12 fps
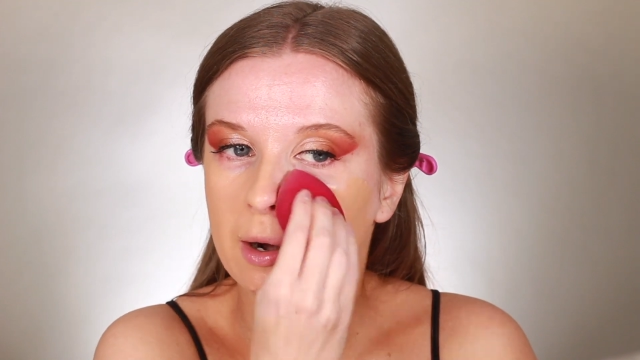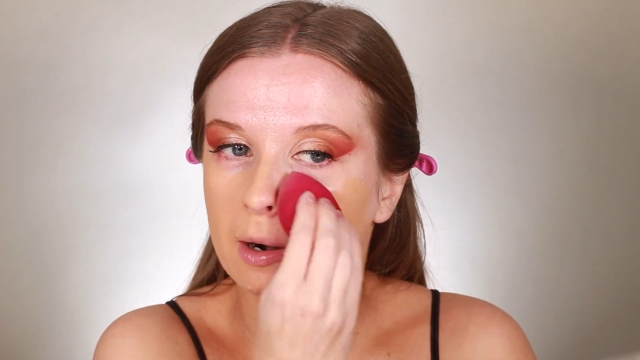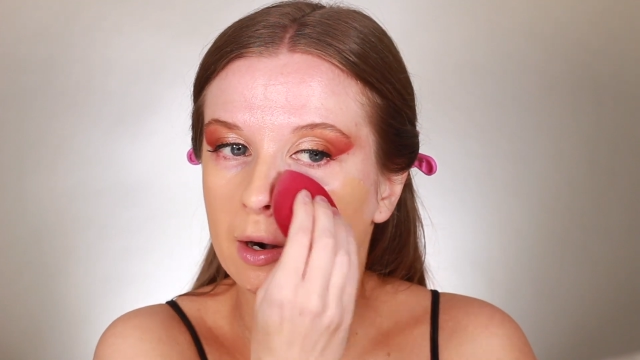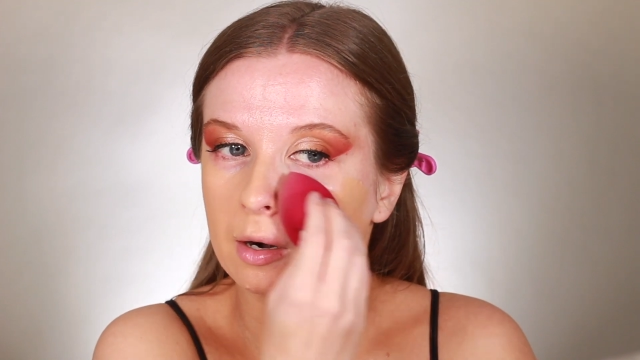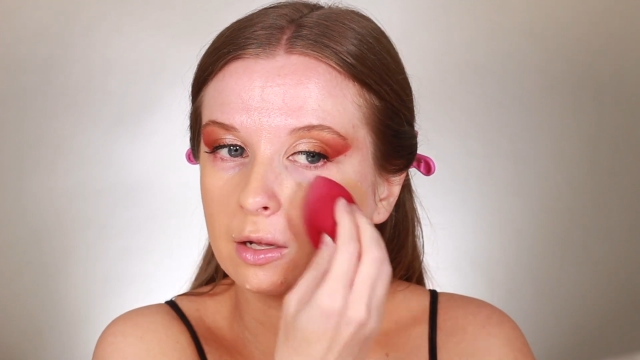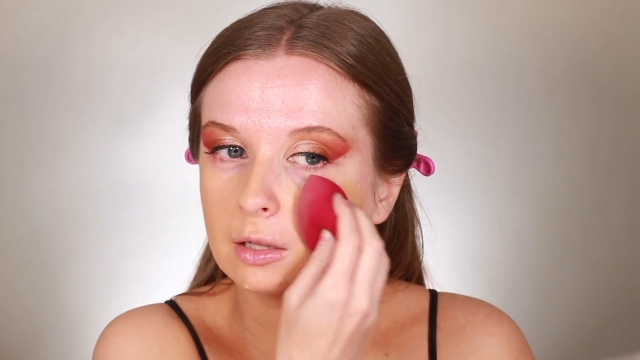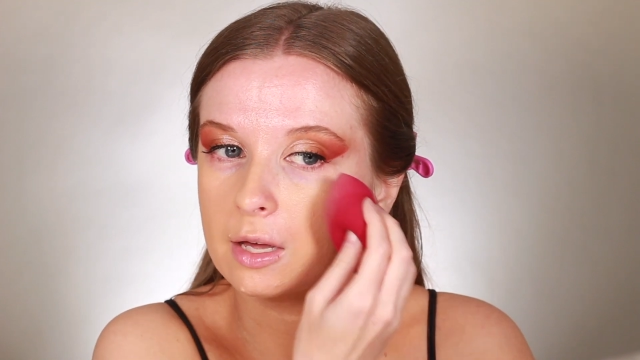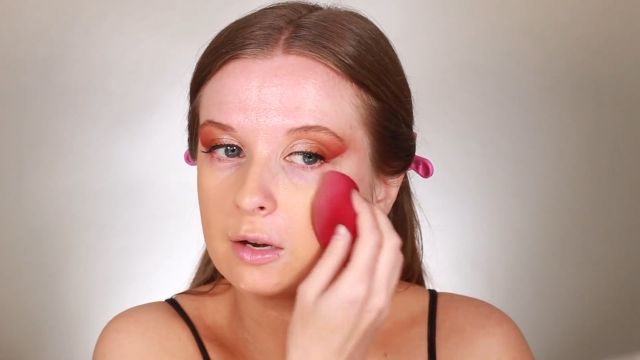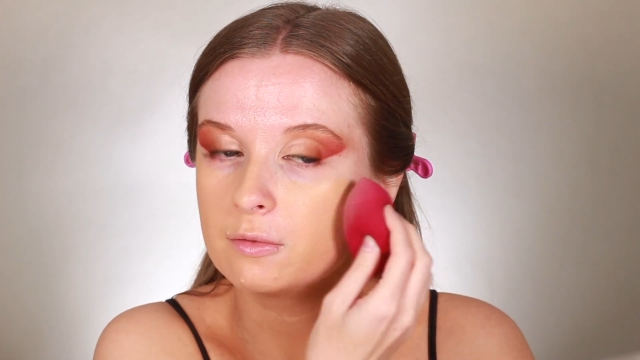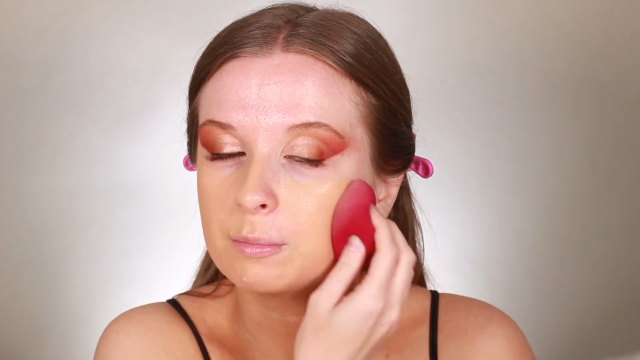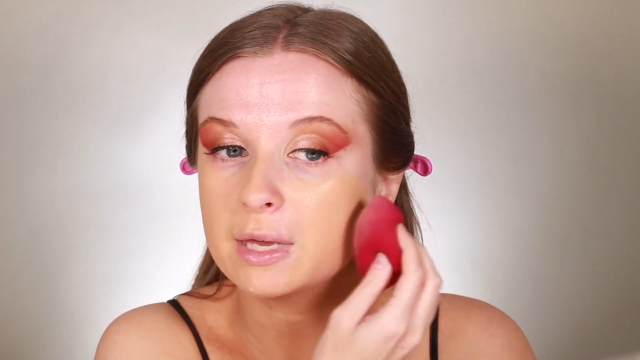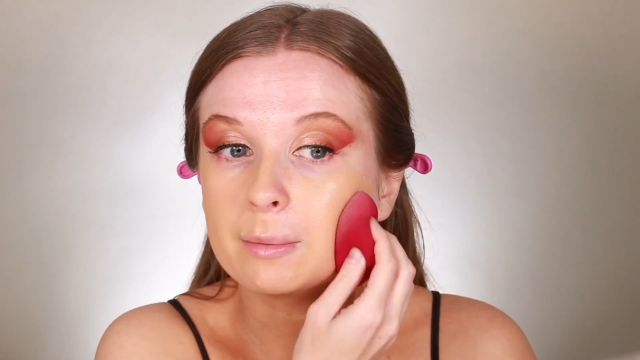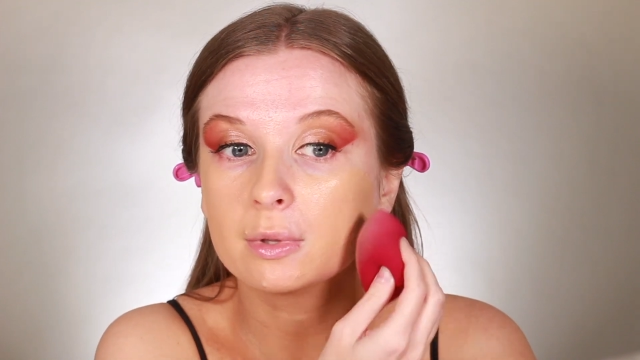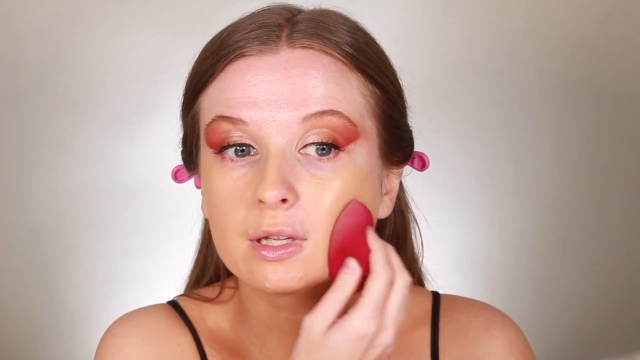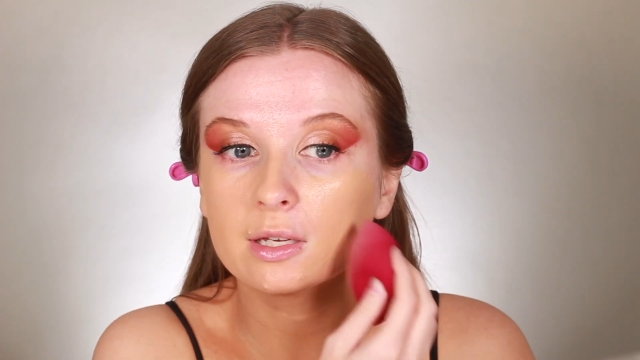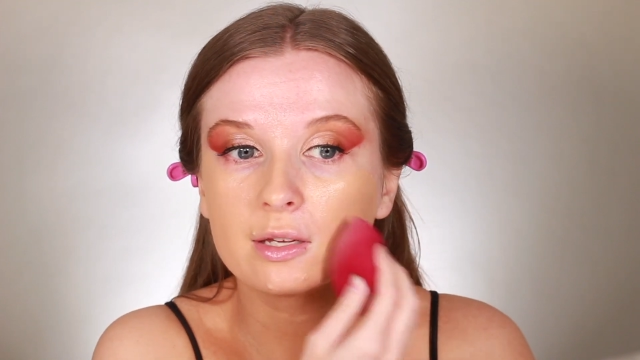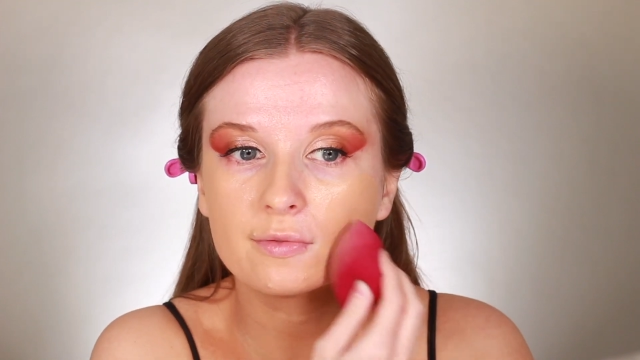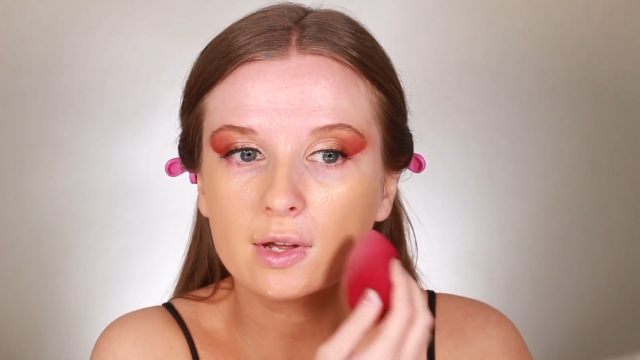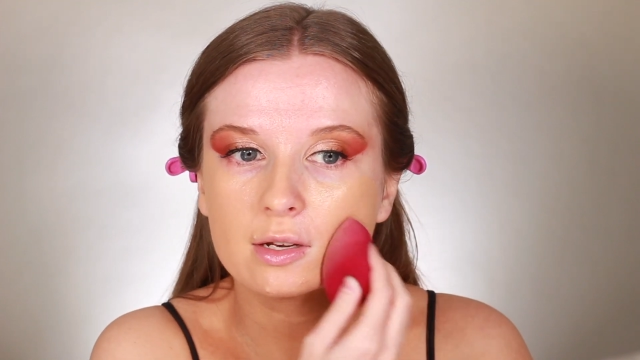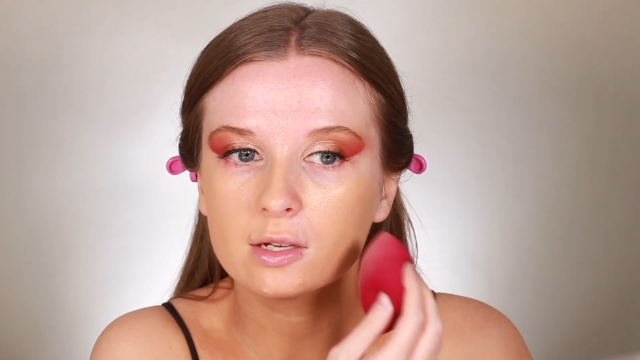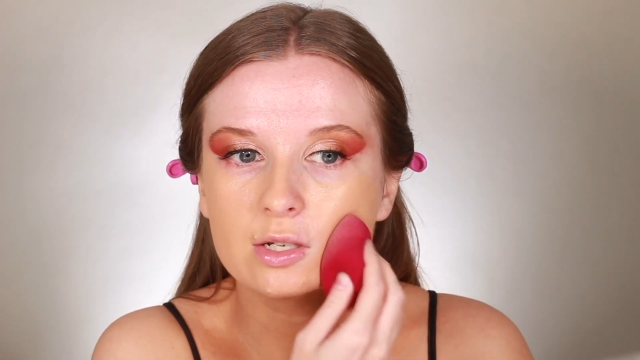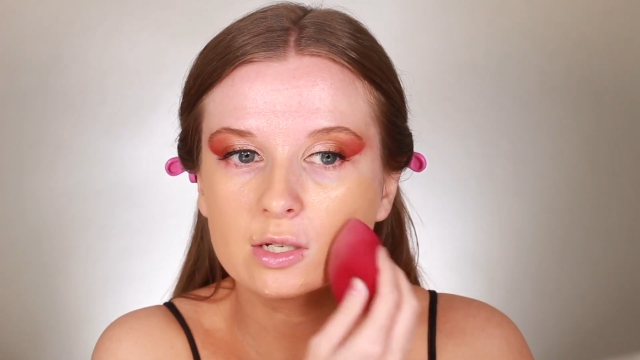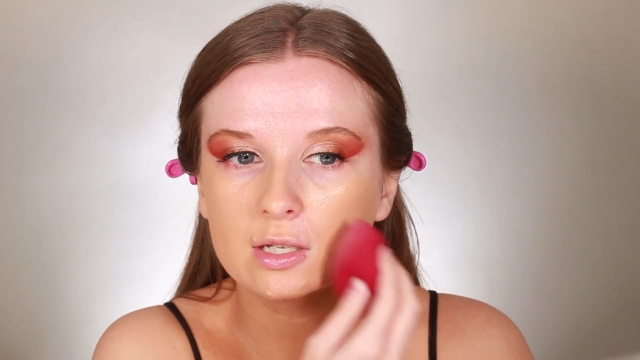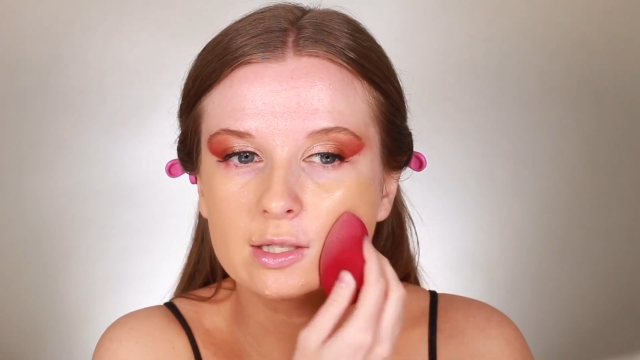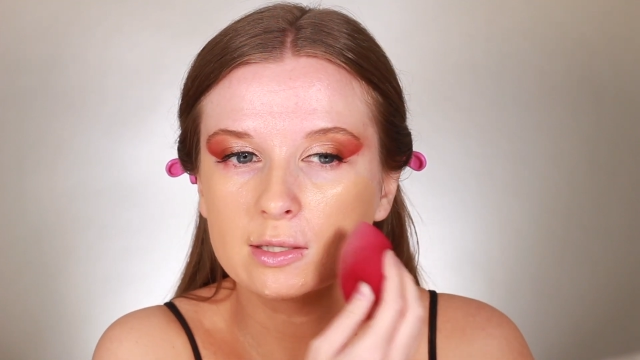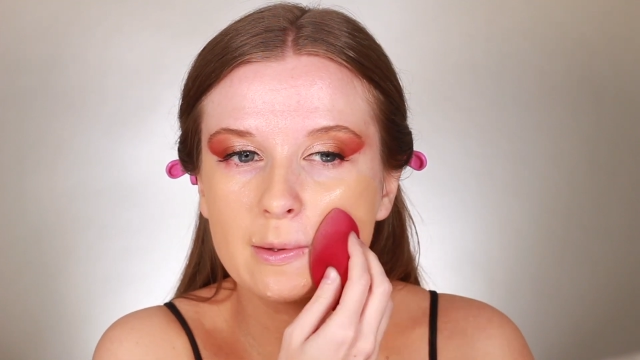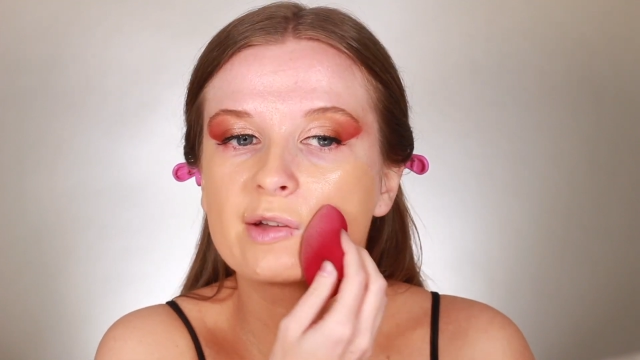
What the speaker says: are a lot of Maybelline foundations.